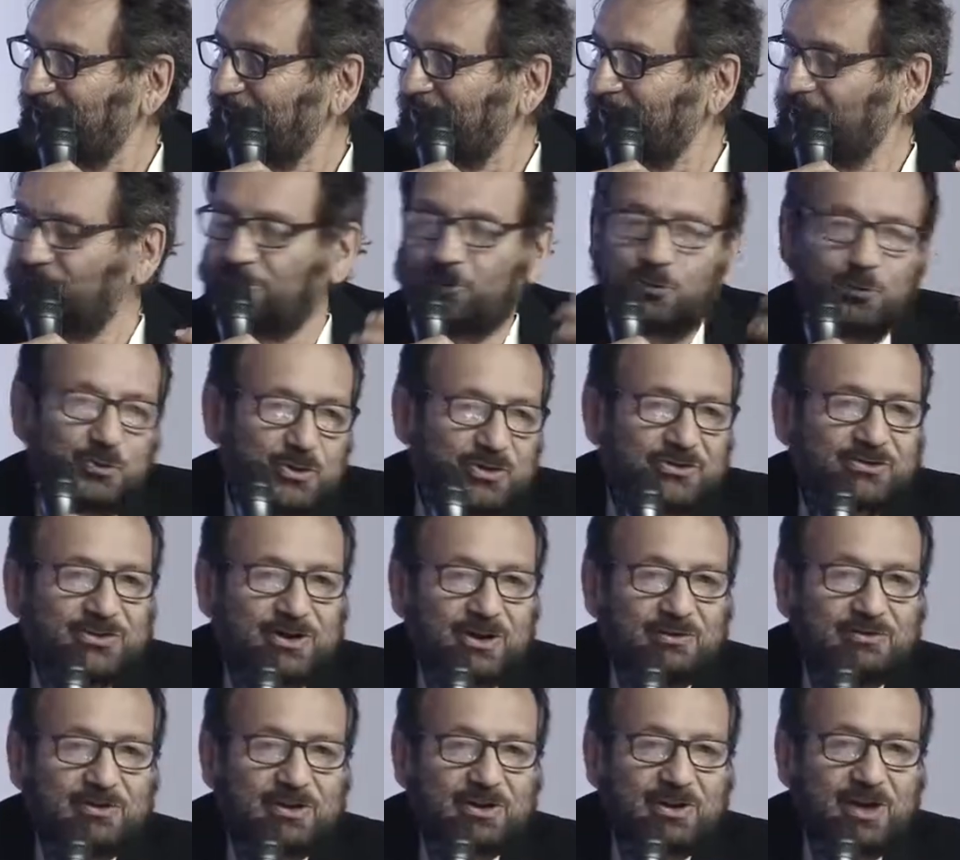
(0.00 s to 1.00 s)
You
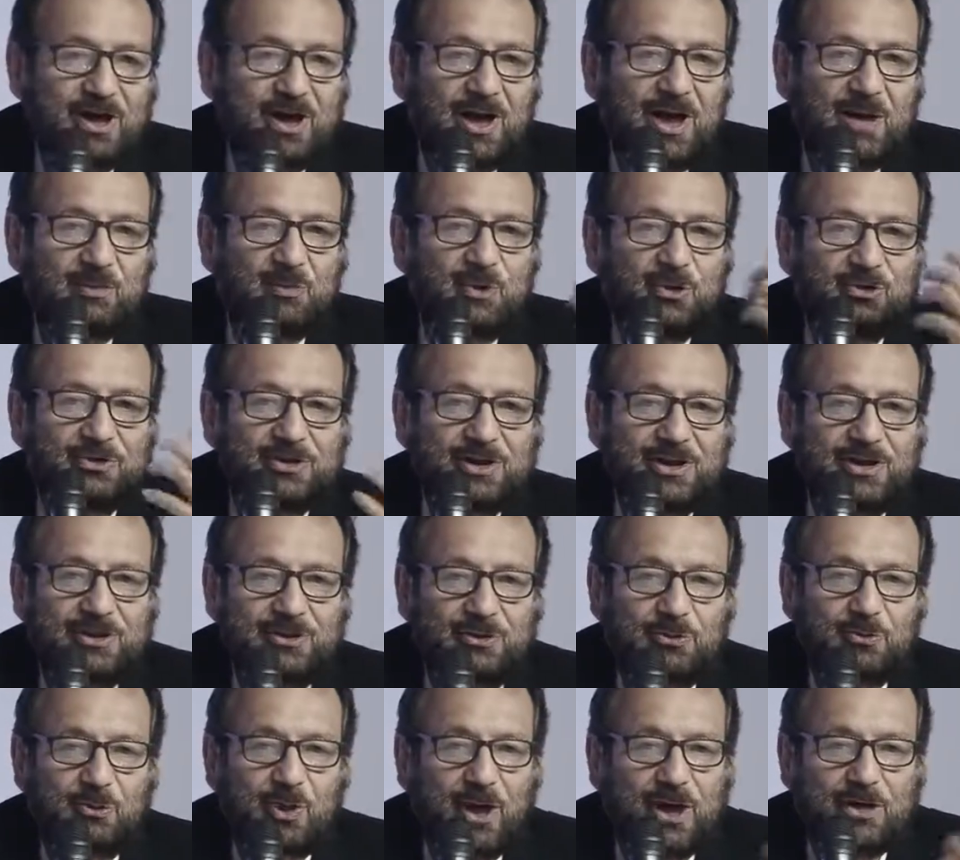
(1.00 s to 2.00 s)
discover. I'm not telling
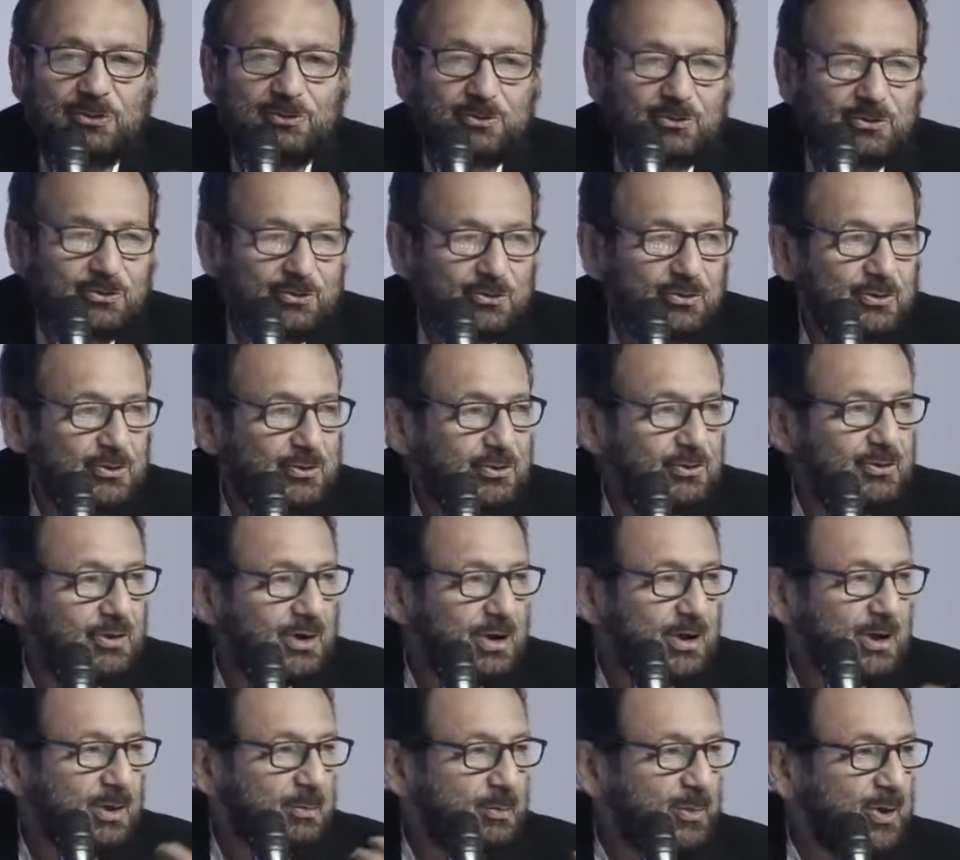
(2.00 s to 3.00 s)
you. I don't know.
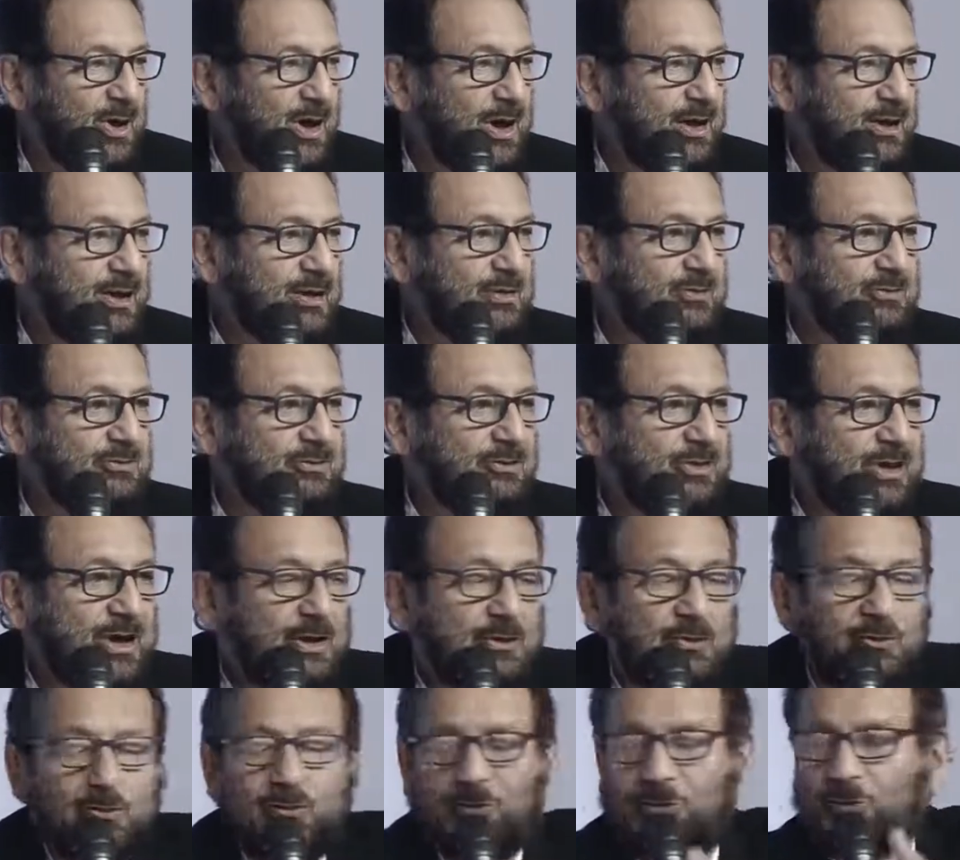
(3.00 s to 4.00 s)
But I can take
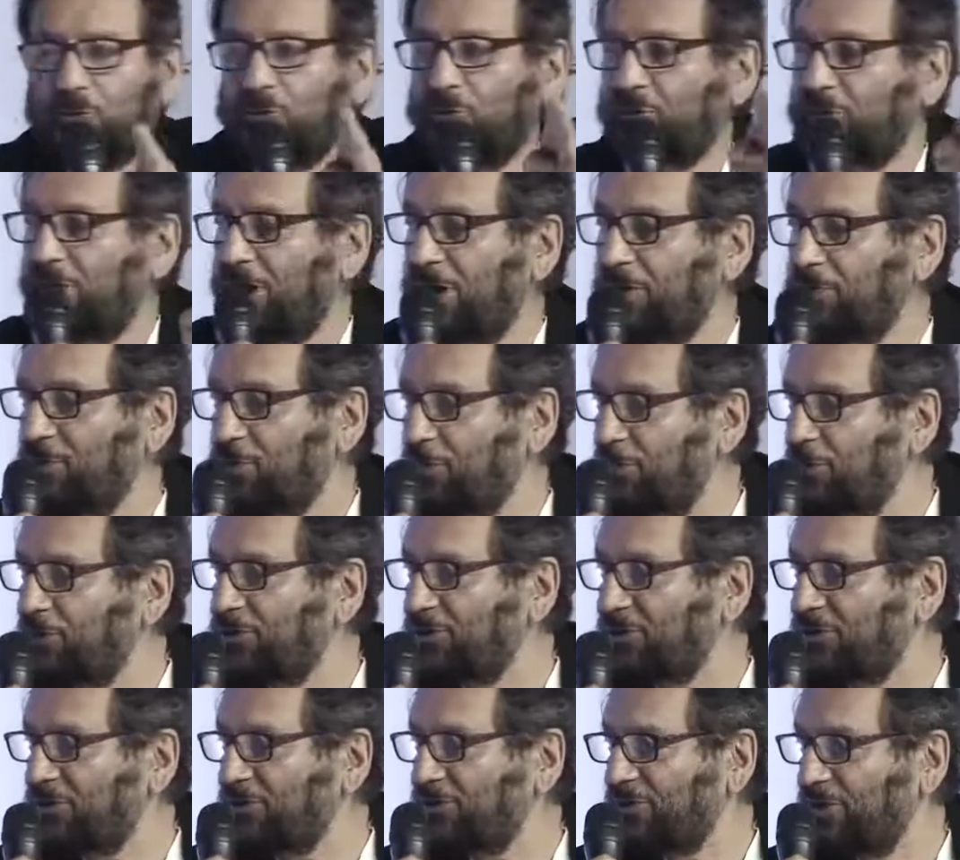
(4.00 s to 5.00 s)
you through that
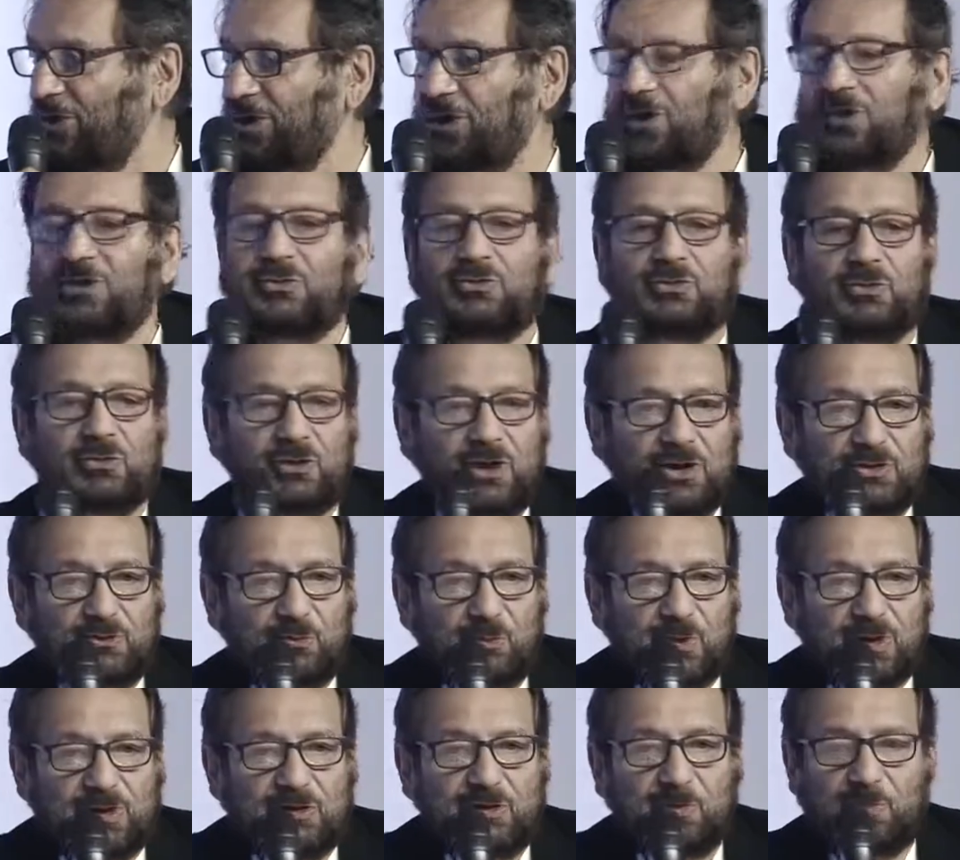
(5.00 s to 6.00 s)
process. So that's
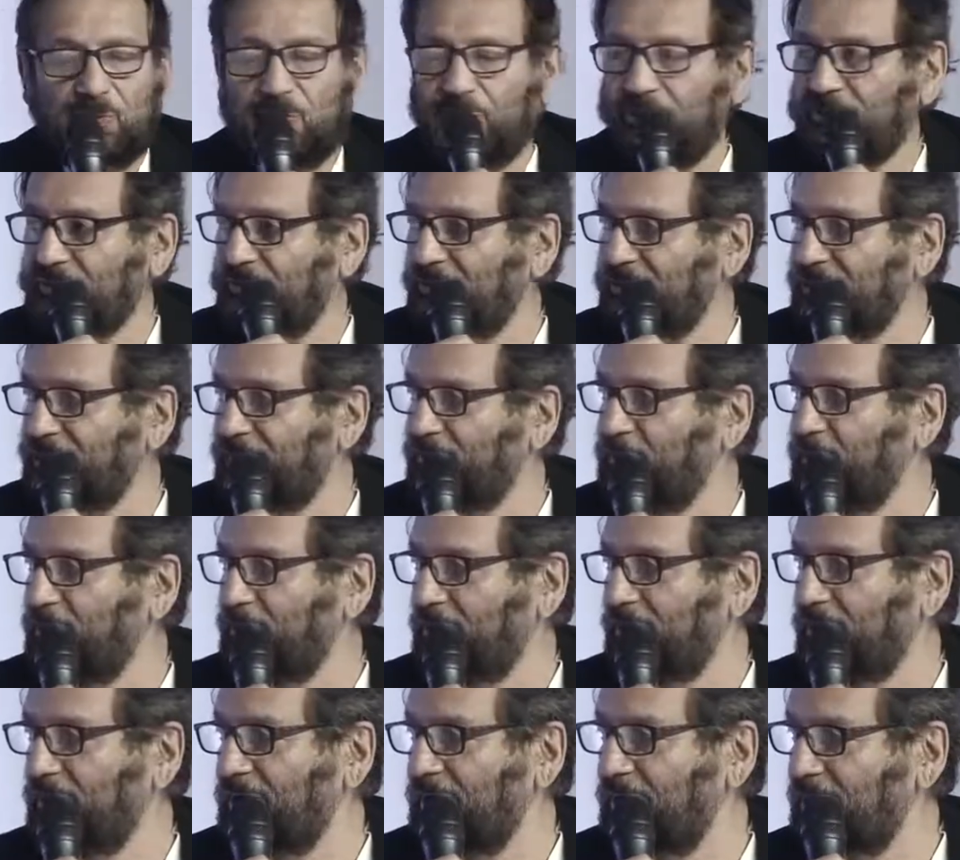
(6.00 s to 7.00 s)
one of the projects I'm
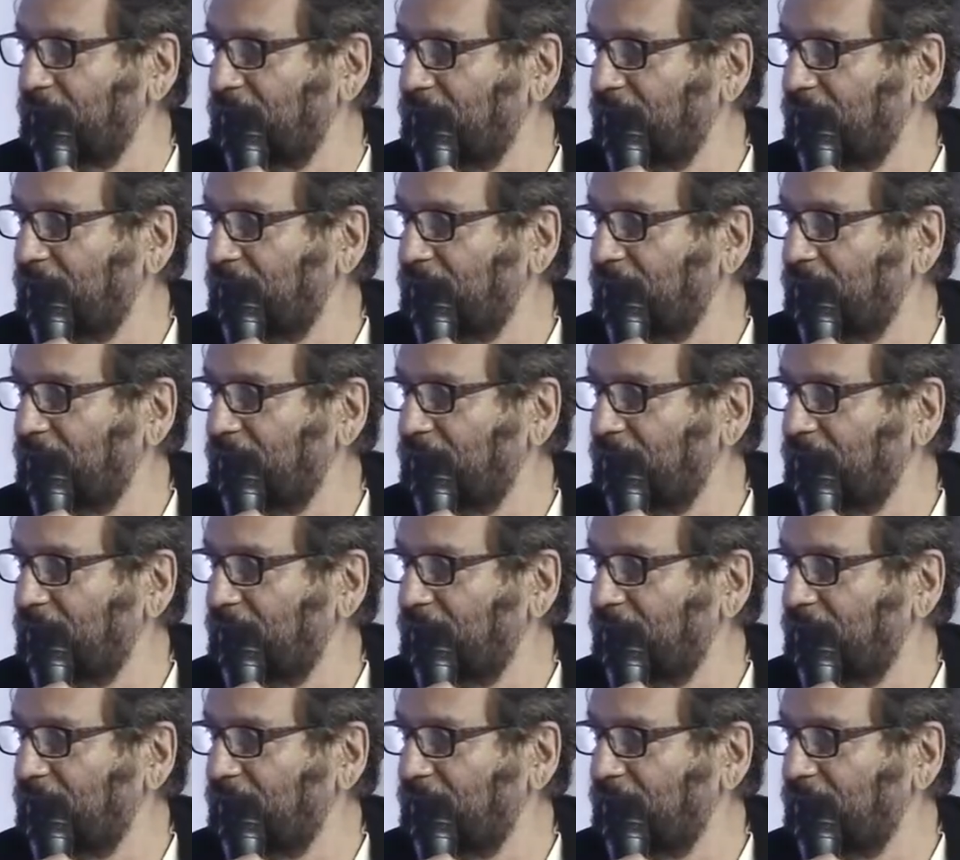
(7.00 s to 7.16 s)
working at.